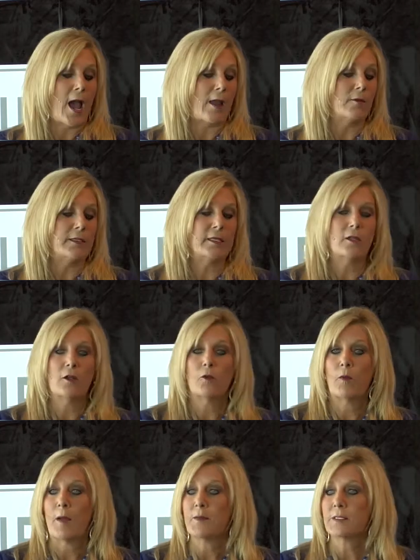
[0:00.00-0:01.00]
I would get on her
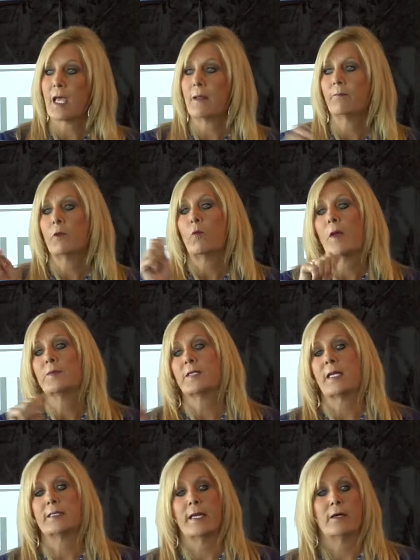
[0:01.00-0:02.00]

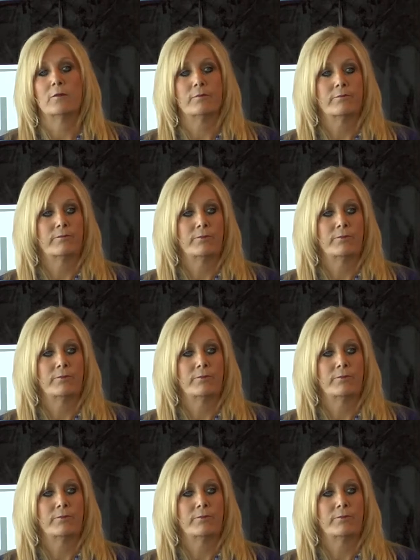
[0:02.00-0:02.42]
website down.